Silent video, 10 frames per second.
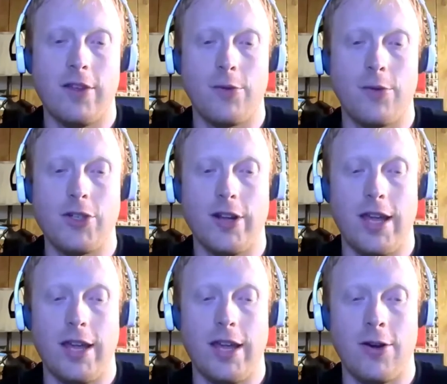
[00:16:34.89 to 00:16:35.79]
That's what you're going
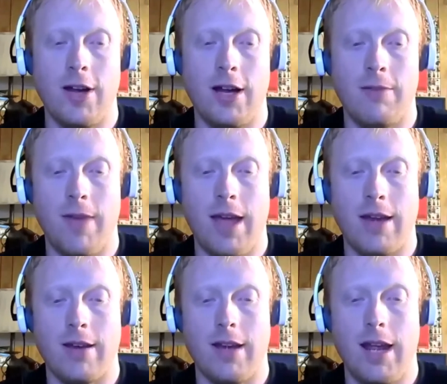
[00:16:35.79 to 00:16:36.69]
to hear.
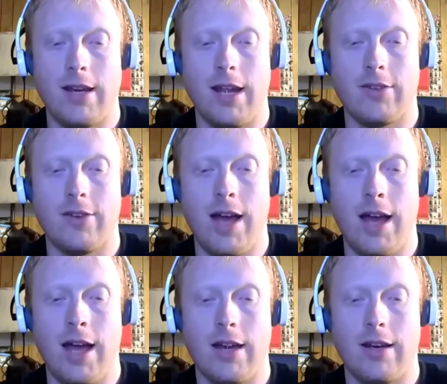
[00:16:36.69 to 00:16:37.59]
And it's
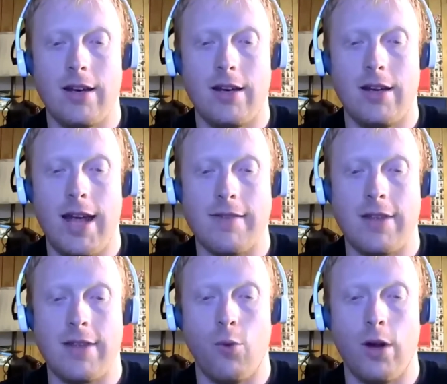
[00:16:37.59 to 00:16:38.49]
not like
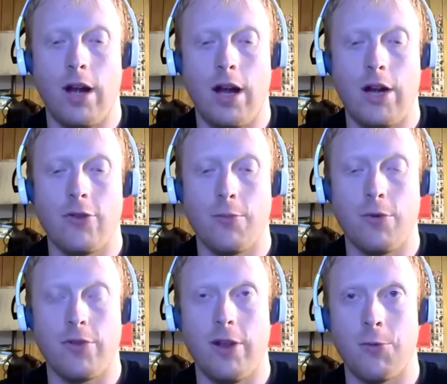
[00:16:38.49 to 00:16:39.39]
that's
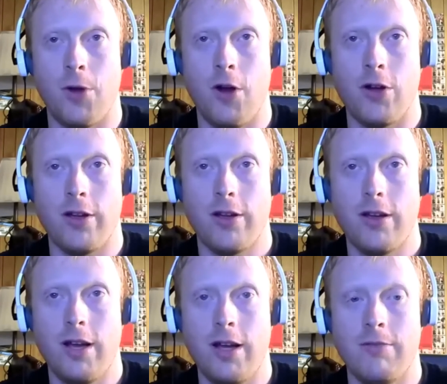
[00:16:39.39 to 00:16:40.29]
100% wrong.
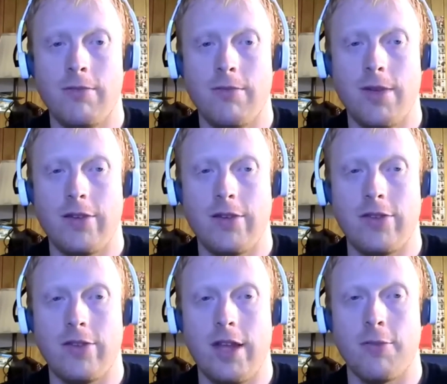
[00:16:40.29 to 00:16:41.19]

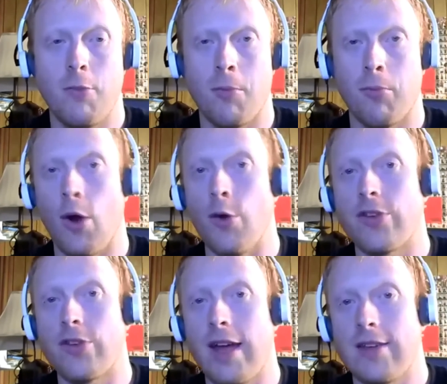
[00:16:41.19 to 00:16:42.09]
It's more bro
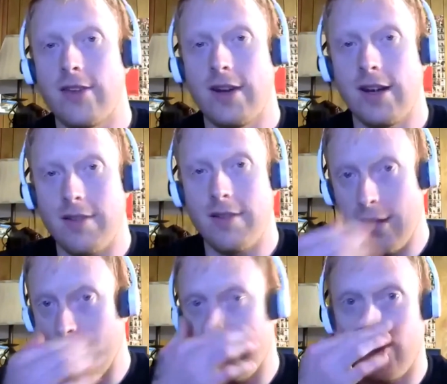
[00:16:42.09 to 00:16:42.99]
science than anything
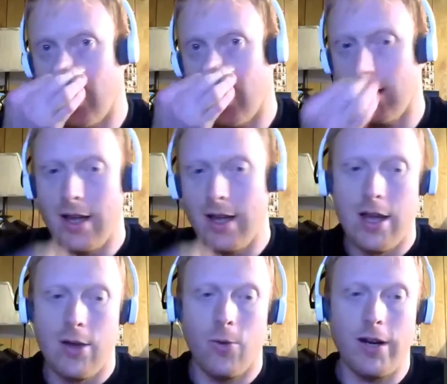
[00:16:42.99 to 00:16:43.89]
else.
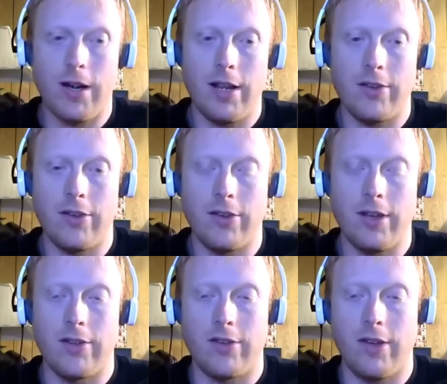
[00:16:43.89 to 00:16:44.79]
What it is
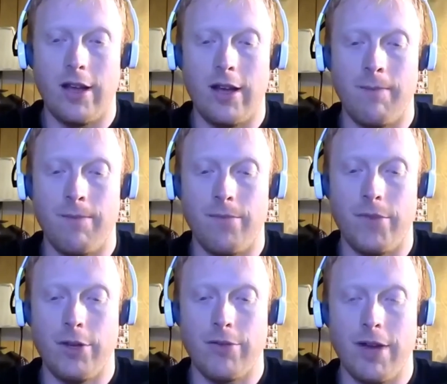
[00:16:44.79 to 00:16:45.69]
it's
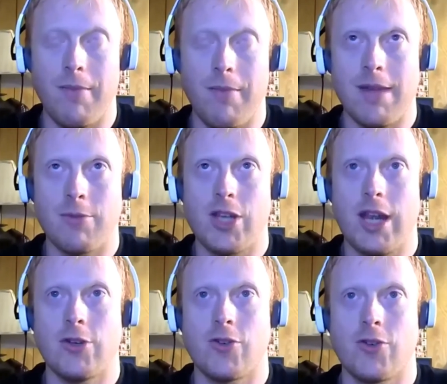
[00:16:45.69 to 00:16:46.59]
you've got medium
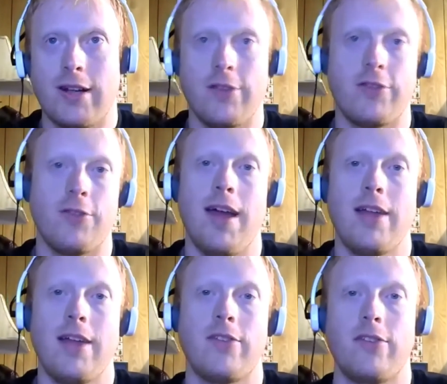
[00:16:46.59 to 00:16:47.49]
chain
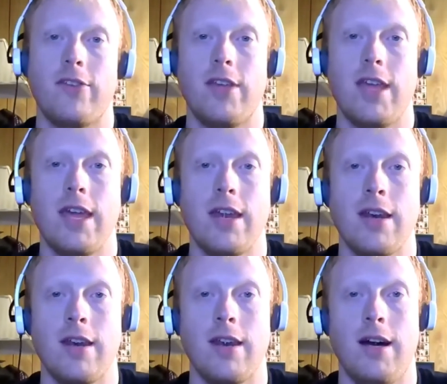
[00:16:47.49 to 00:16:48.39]
triglycerides
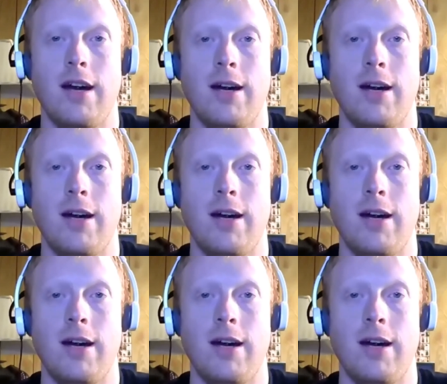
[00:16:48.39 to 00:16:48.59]
in